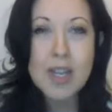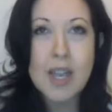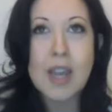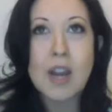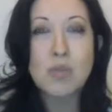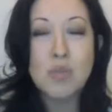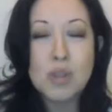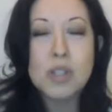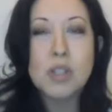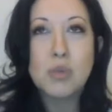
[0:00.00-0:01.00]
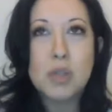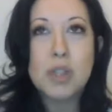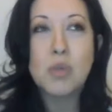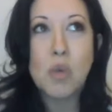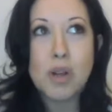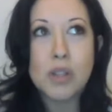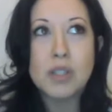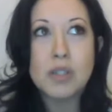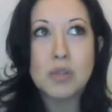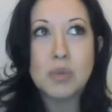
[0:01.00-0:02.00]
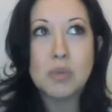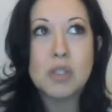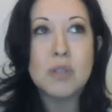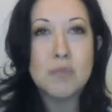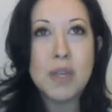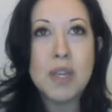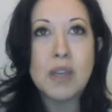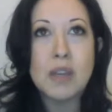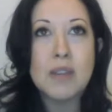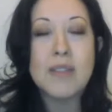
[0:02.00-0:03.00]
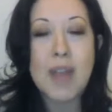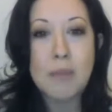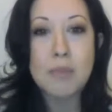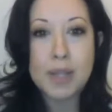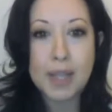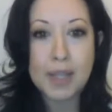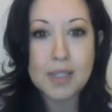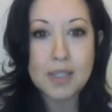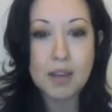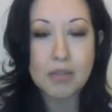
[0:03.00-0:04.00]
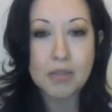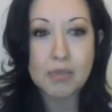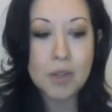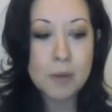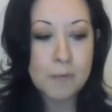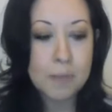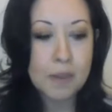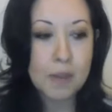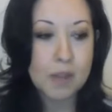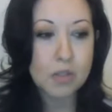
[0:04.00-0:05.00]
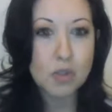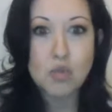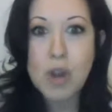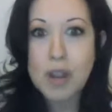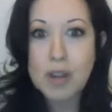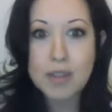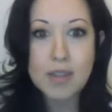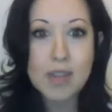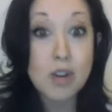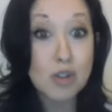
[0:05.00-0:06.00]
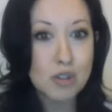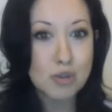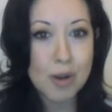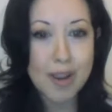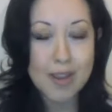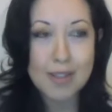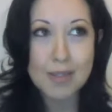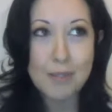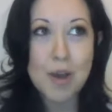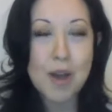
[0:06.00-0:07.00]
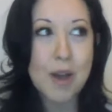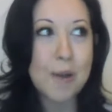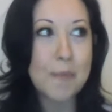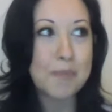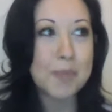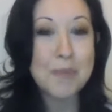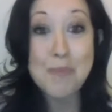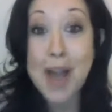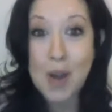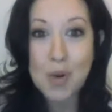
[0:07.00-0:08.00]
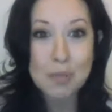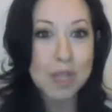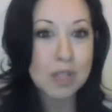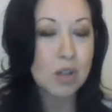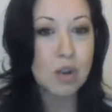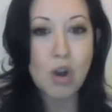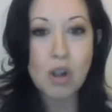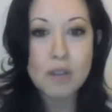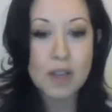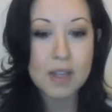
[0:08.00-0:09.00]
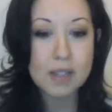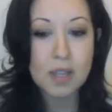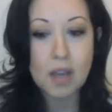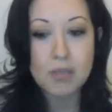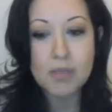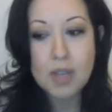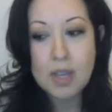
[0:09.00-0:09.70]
And I really, really wanted to be in that place of strength, inner strength, empowerment, and all of that stuff.